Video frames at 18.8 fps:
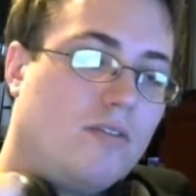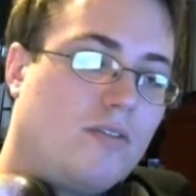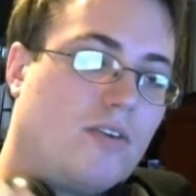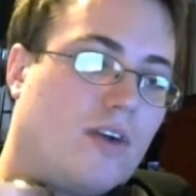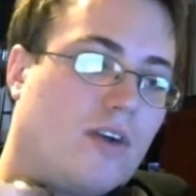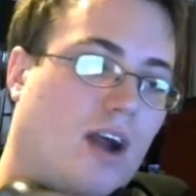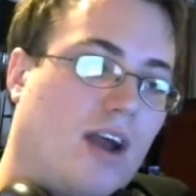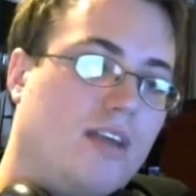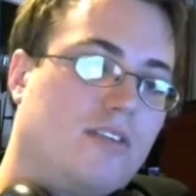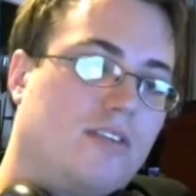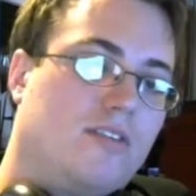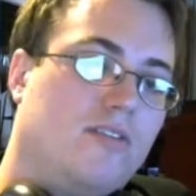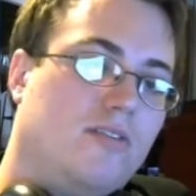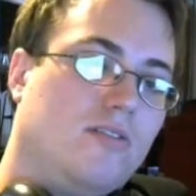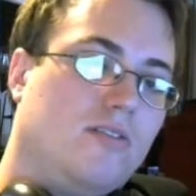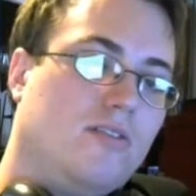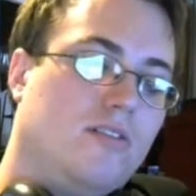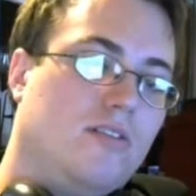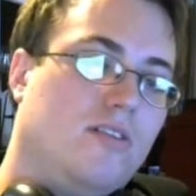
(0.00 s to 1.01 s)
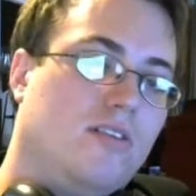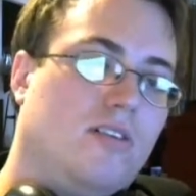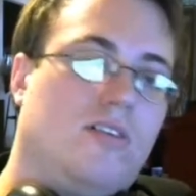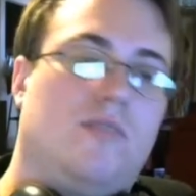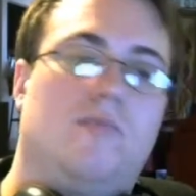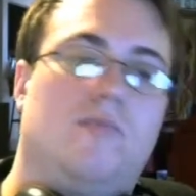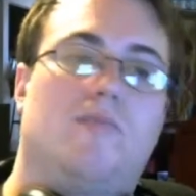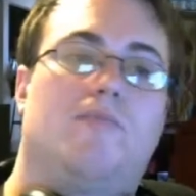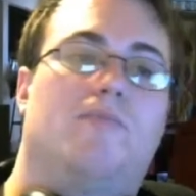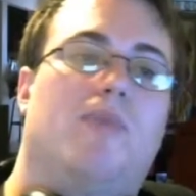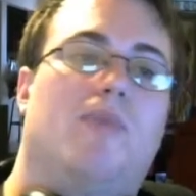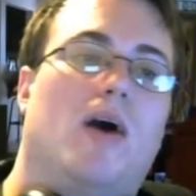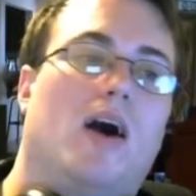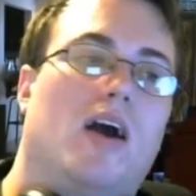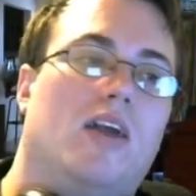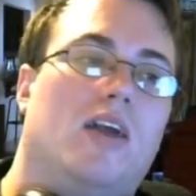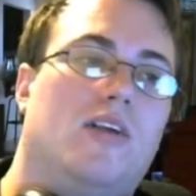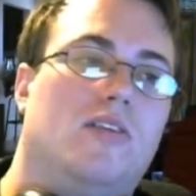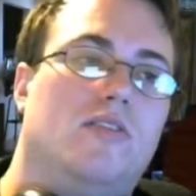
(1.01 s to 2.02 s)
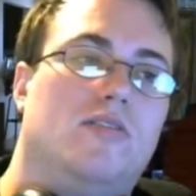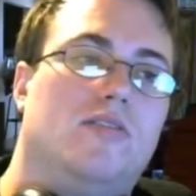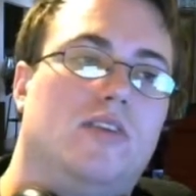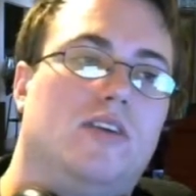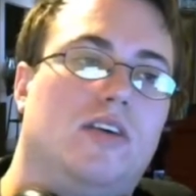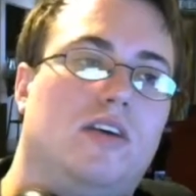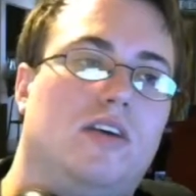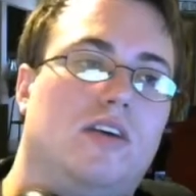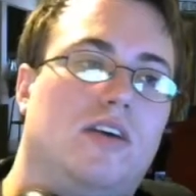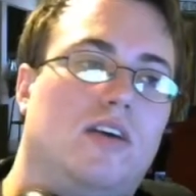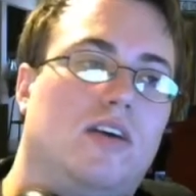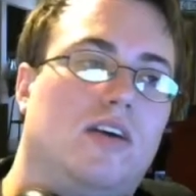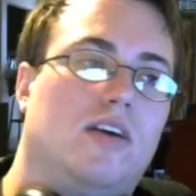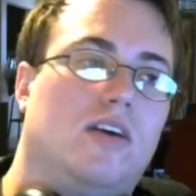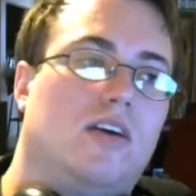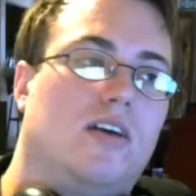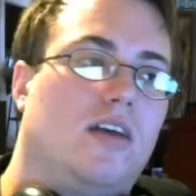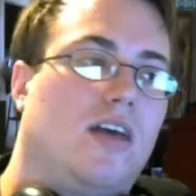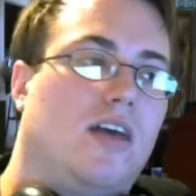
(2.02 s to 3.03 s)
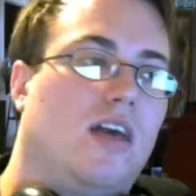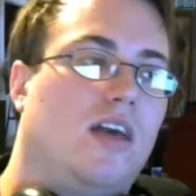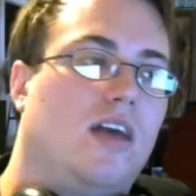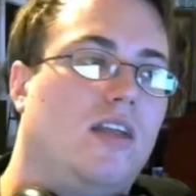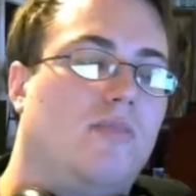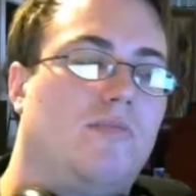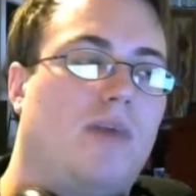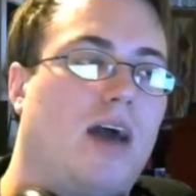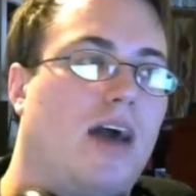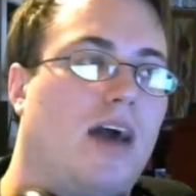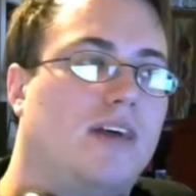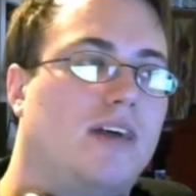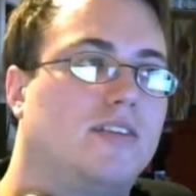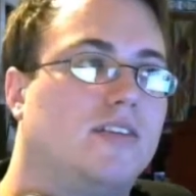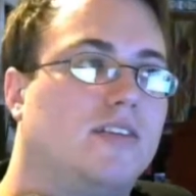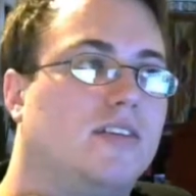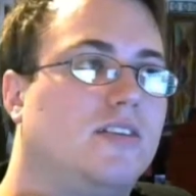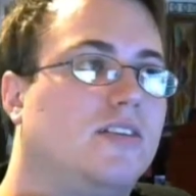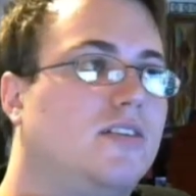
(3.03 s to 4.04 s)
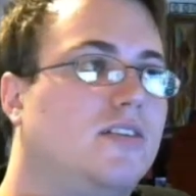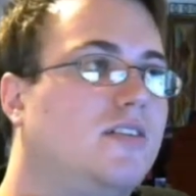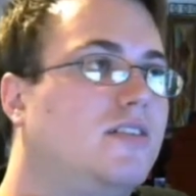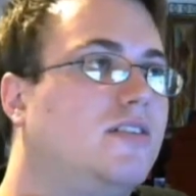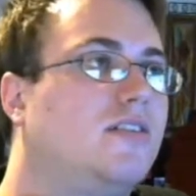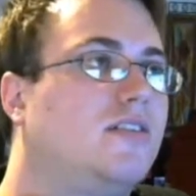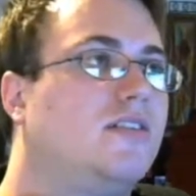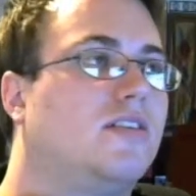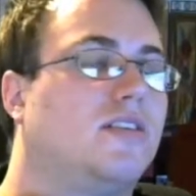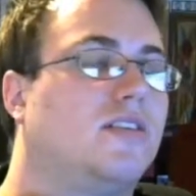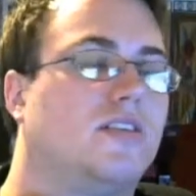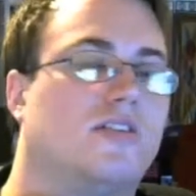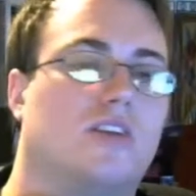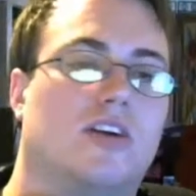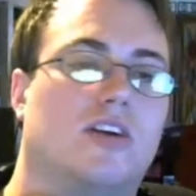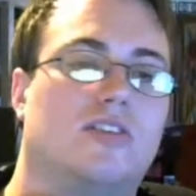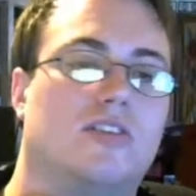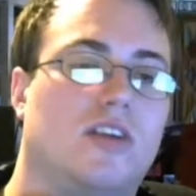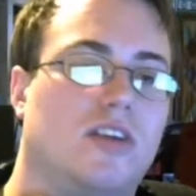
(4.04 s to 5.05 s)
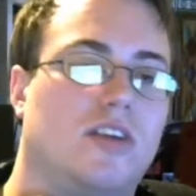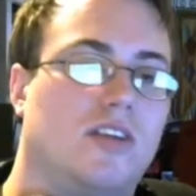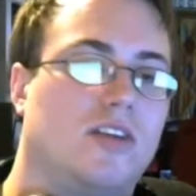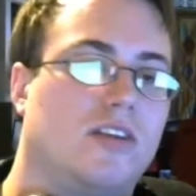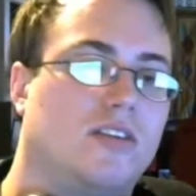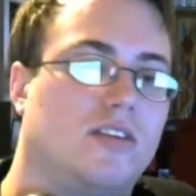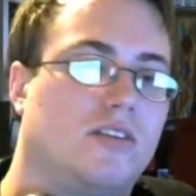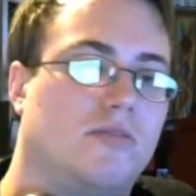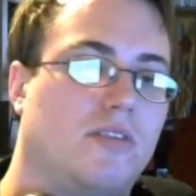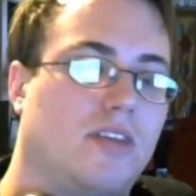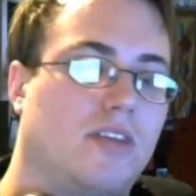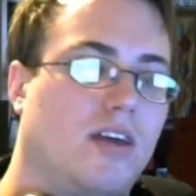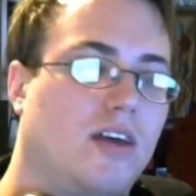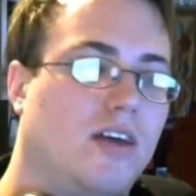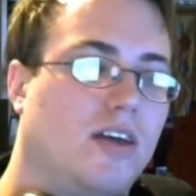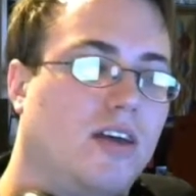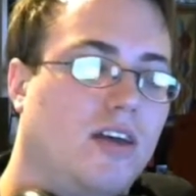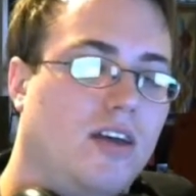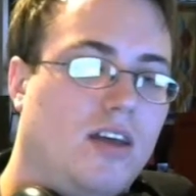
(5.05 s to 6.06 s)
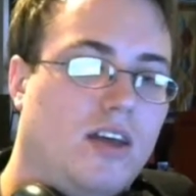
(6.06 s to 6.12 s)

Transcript: for Aitsu by using Hidden Passage to the Treasure, I think, something like that.